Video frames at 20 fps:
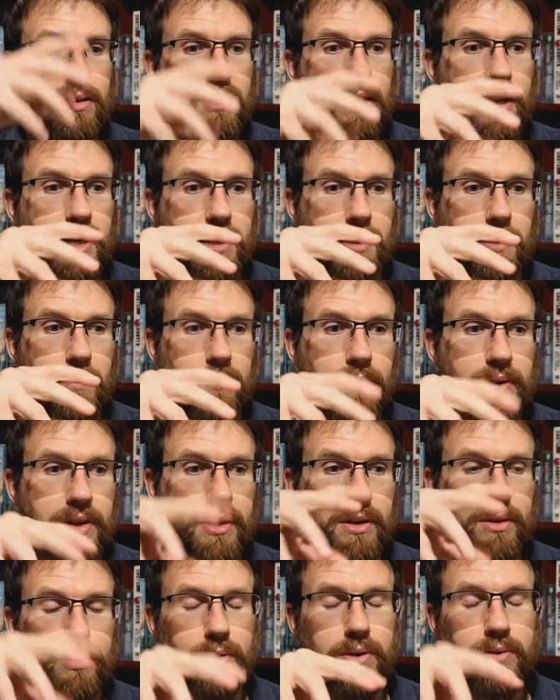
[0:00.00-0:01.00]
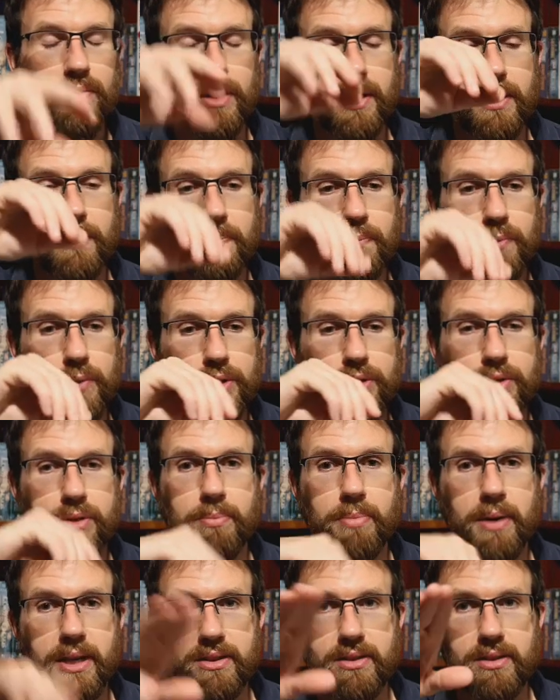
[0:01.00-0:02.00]
River, which you
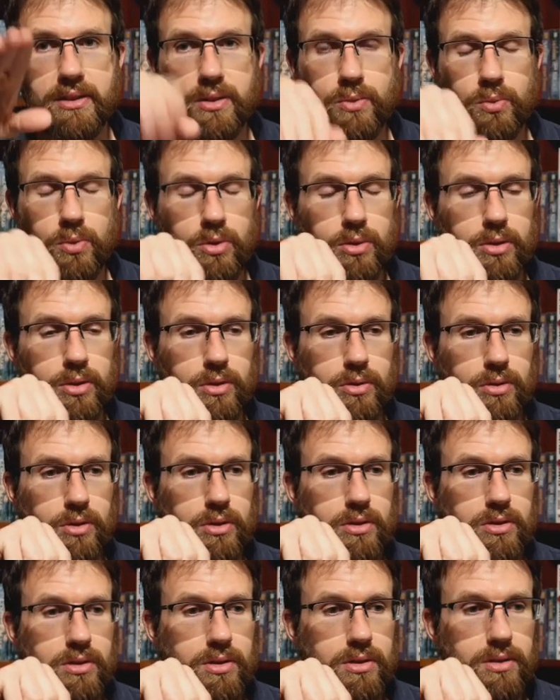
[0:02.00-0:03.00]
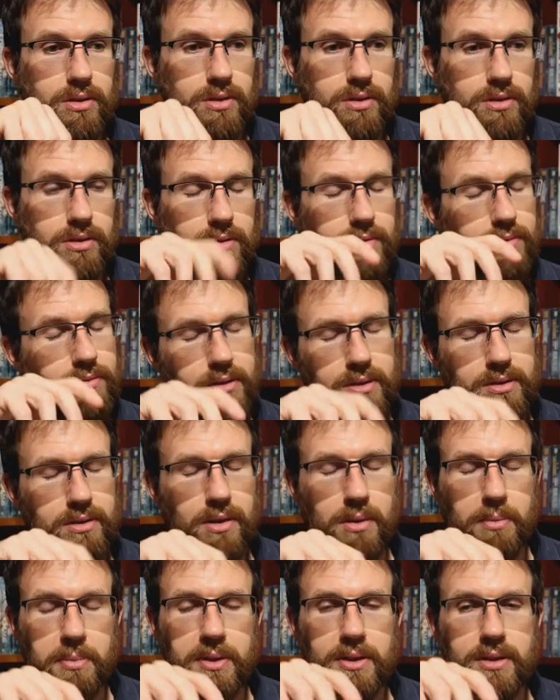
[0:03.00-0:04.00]
can basically walk across because it's
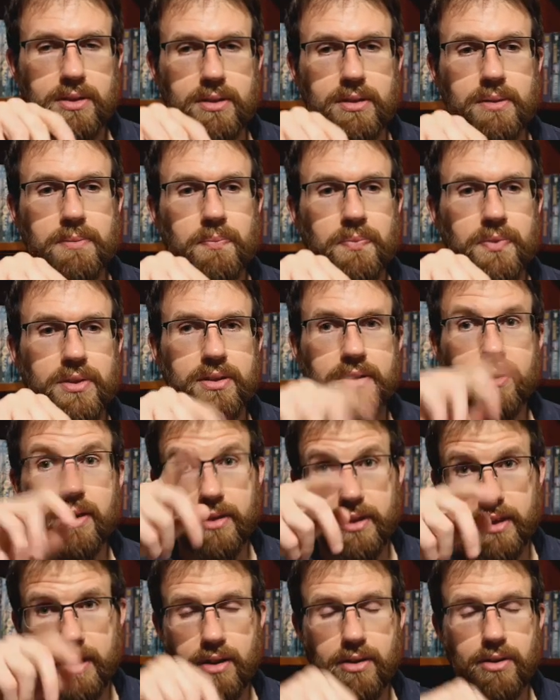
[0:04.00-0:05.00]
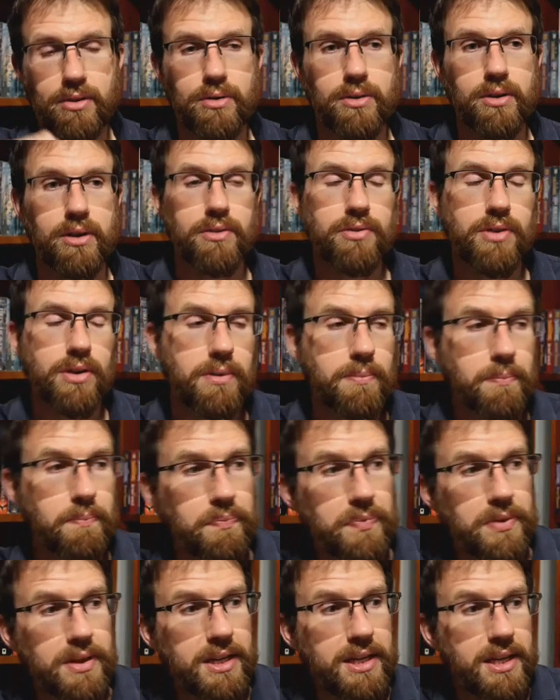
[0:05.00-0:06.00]
not pleasant. It's like the Yarra River.
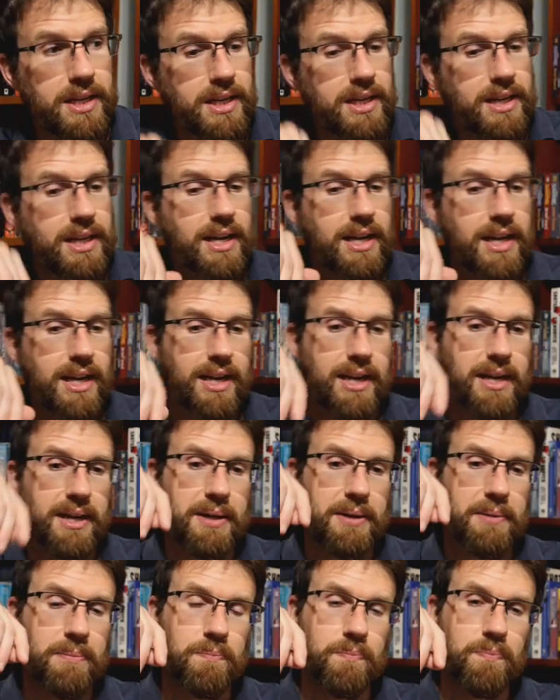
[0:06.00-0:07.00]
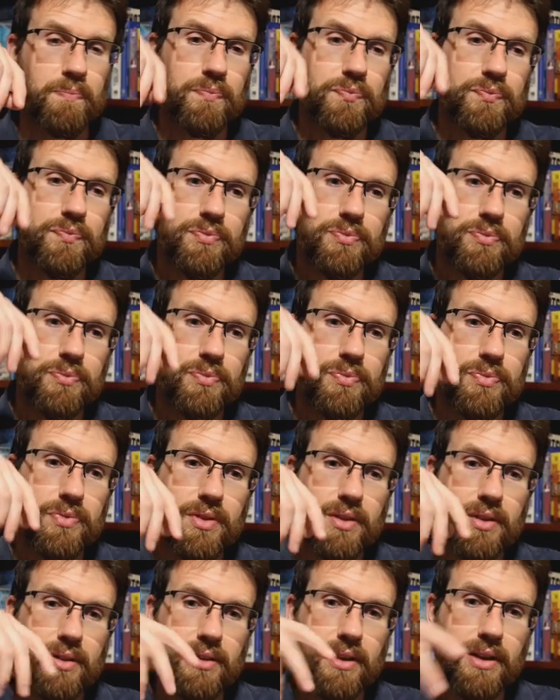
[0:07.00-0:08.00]

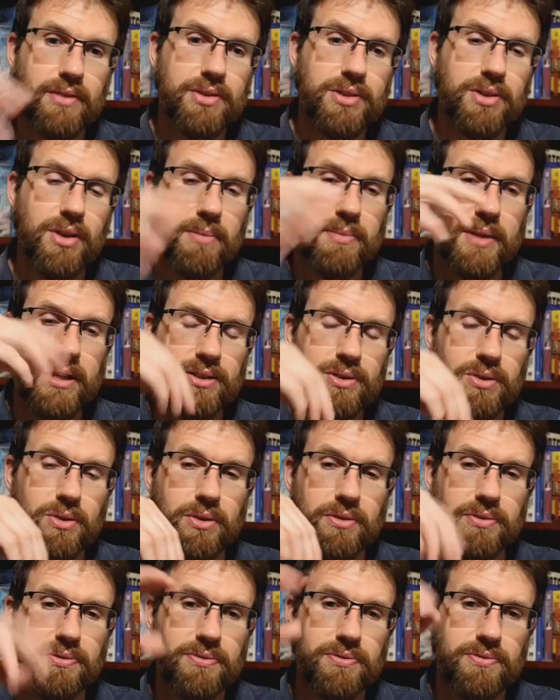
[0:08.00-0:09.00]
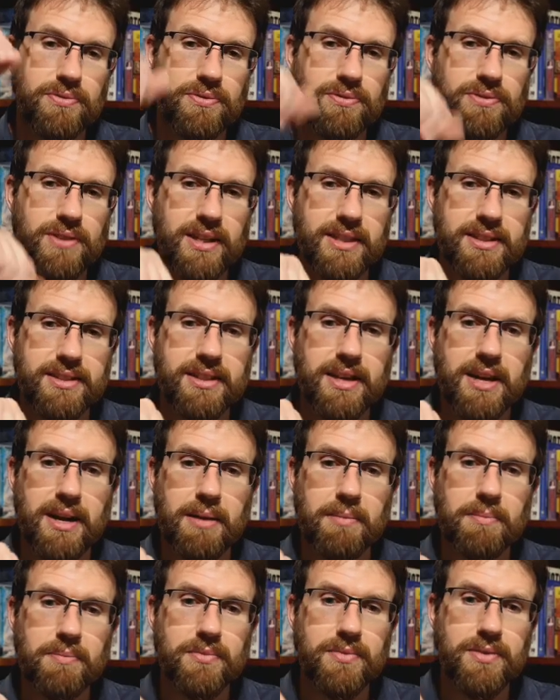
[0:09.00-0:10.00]
Every time that sort of floods
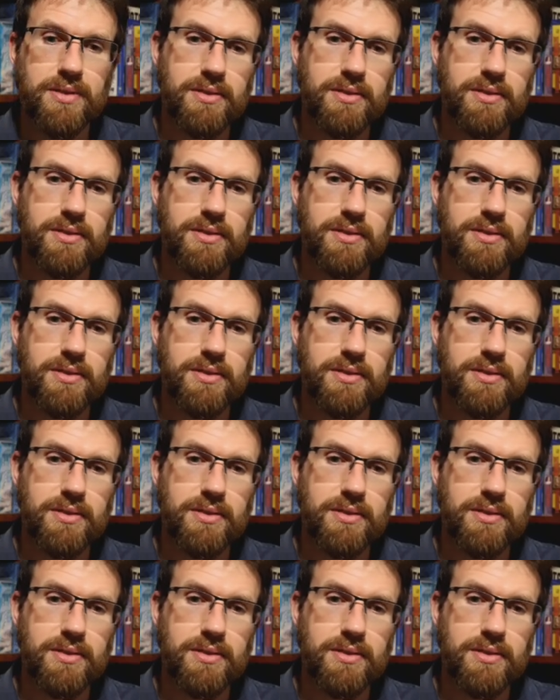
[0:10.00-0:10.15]
up